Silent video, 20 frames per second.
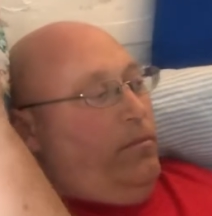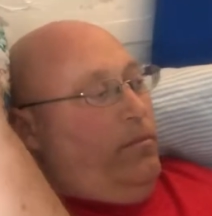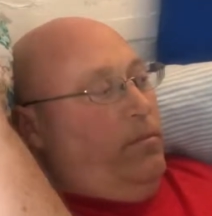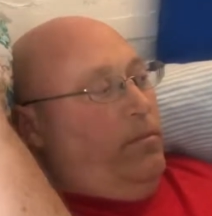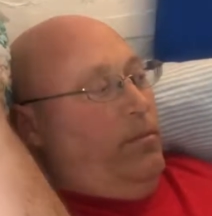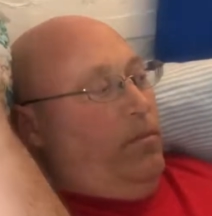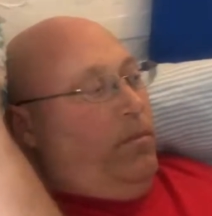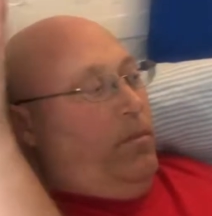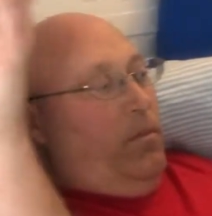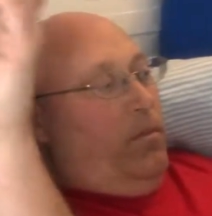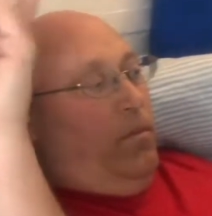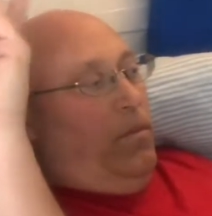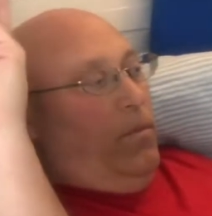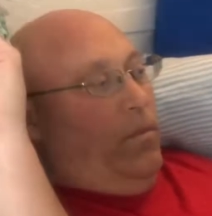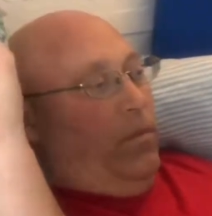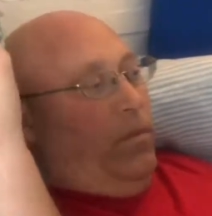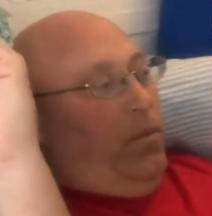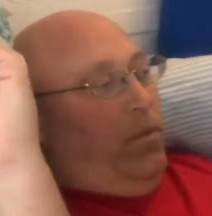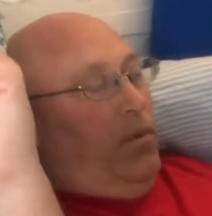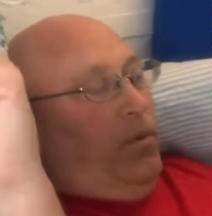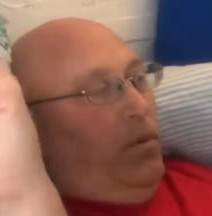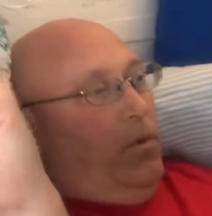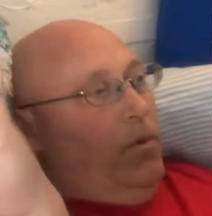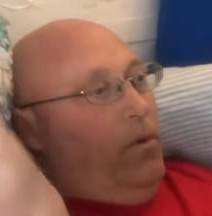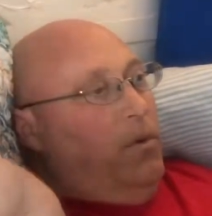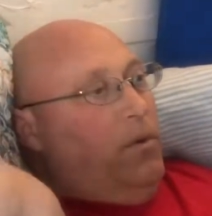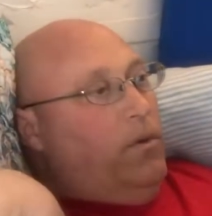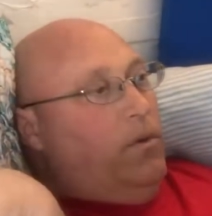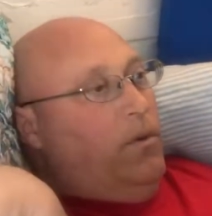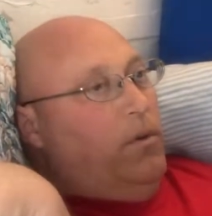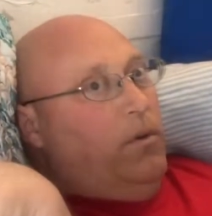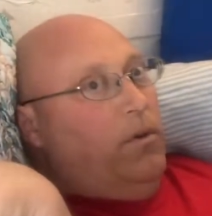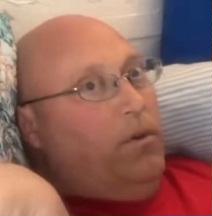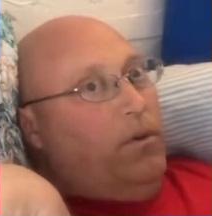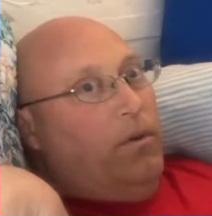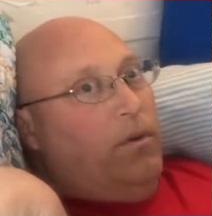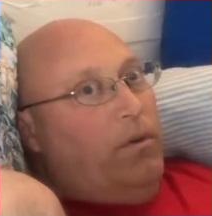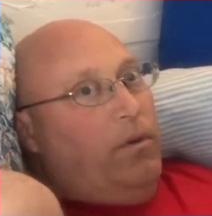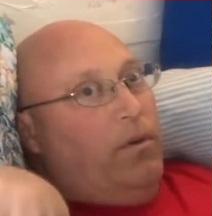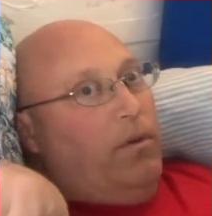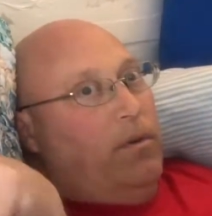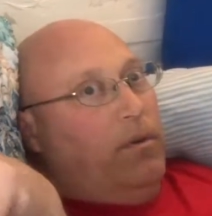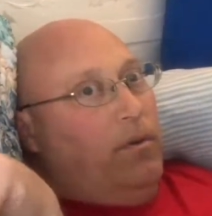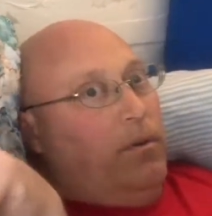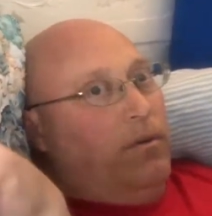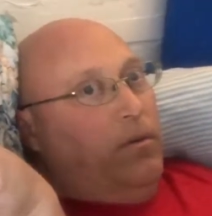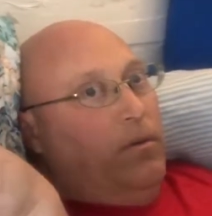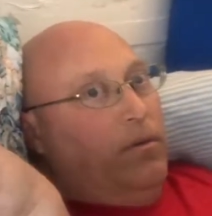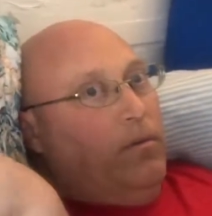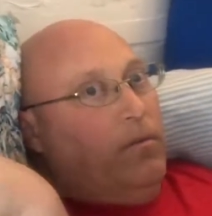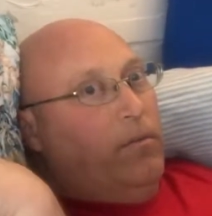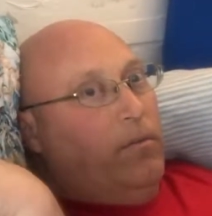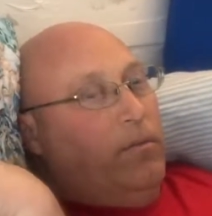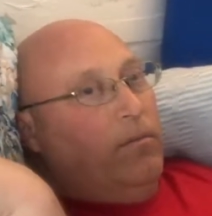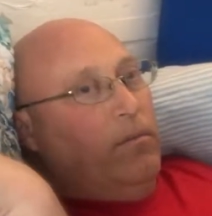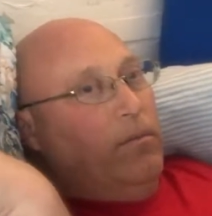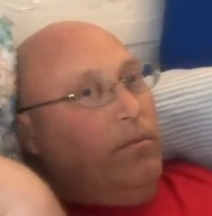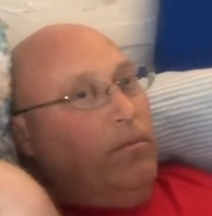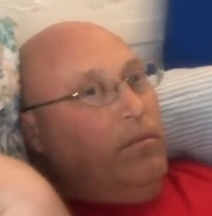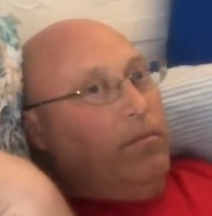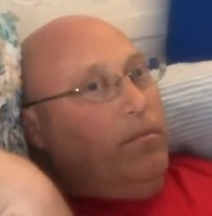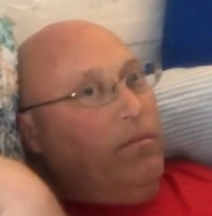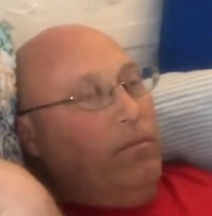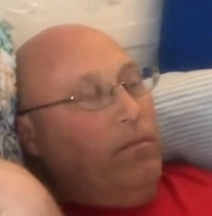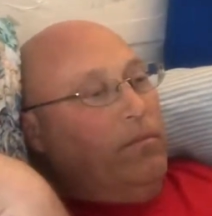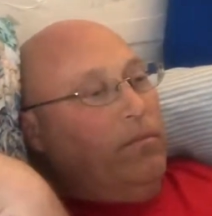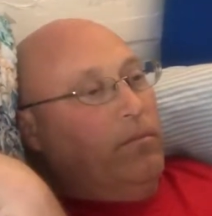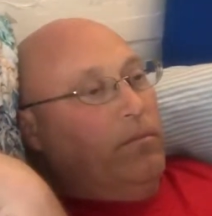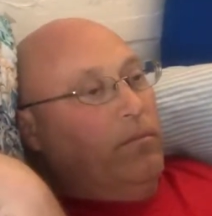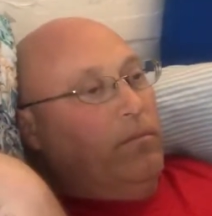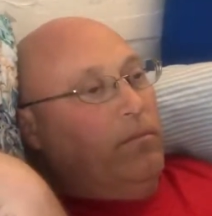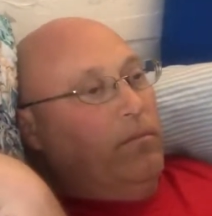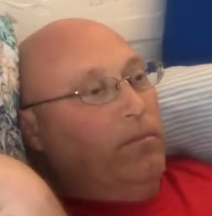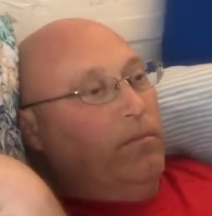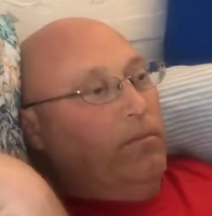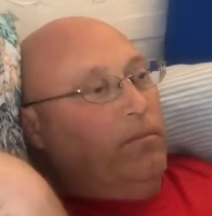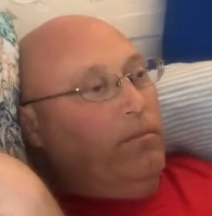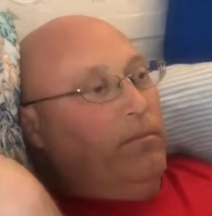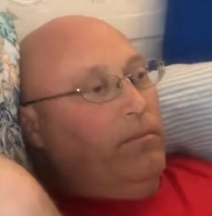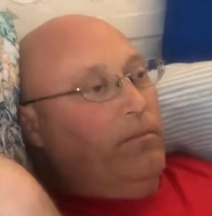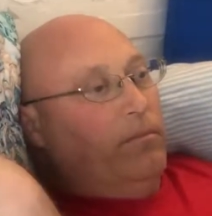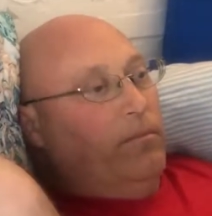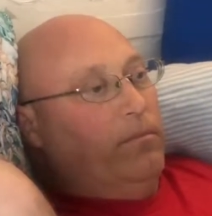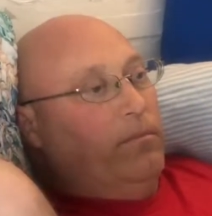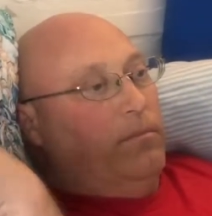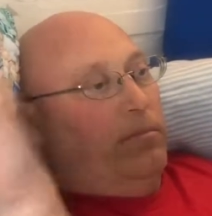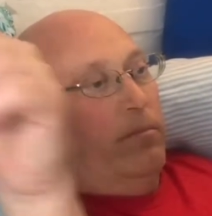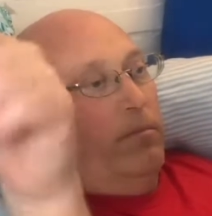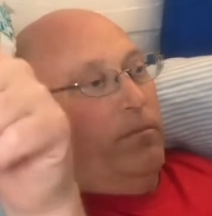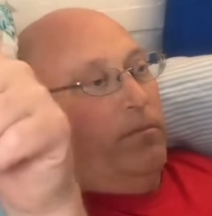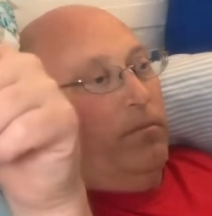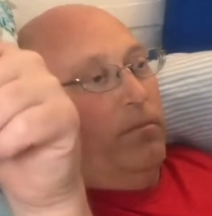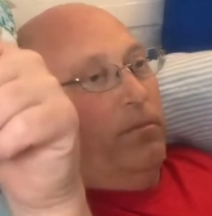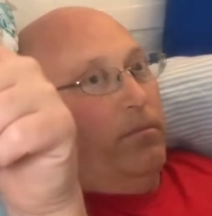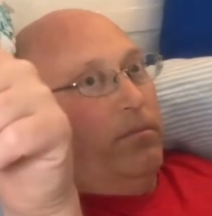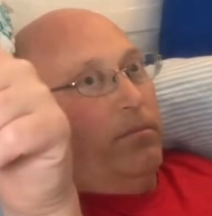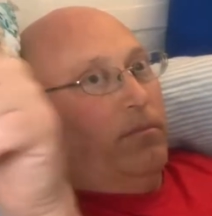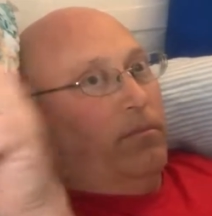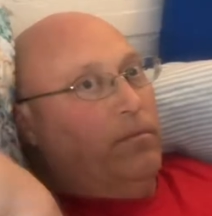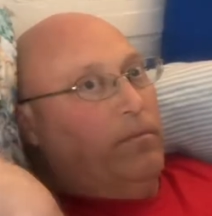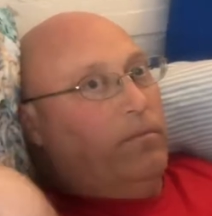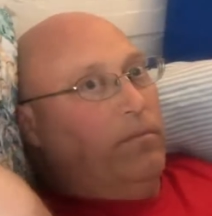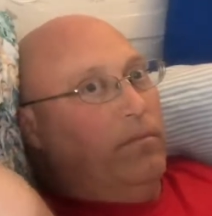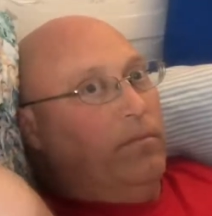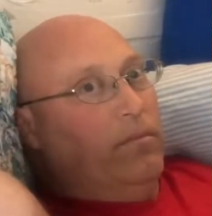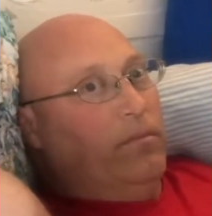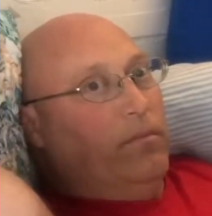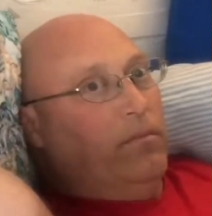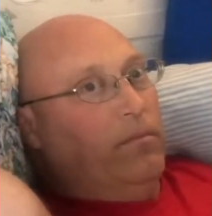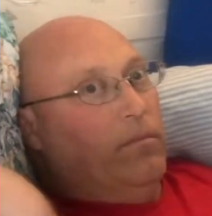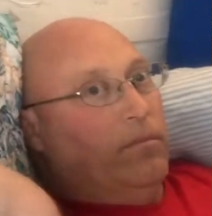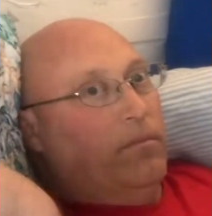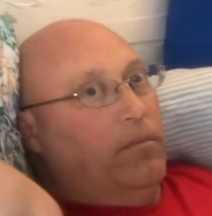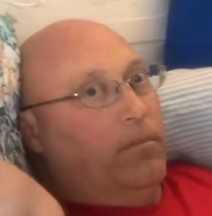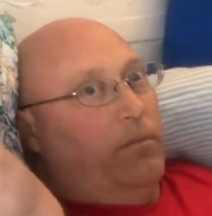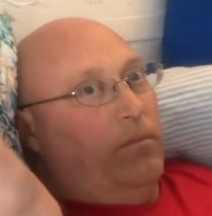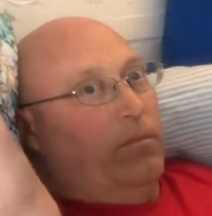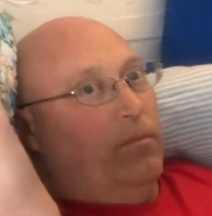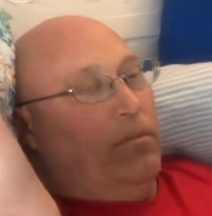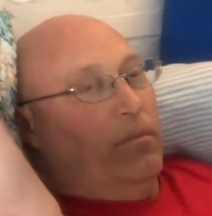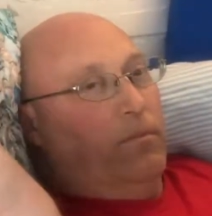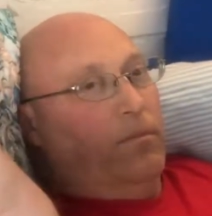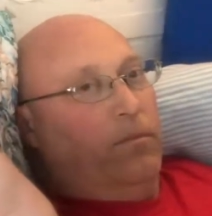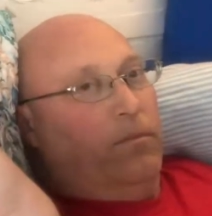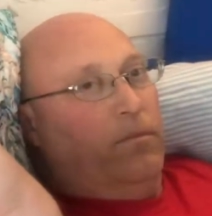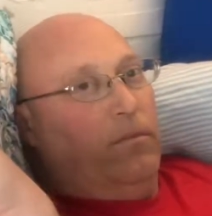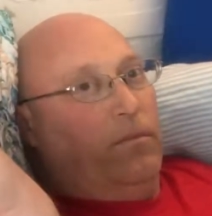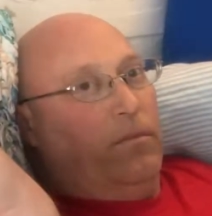The person shown says nothing.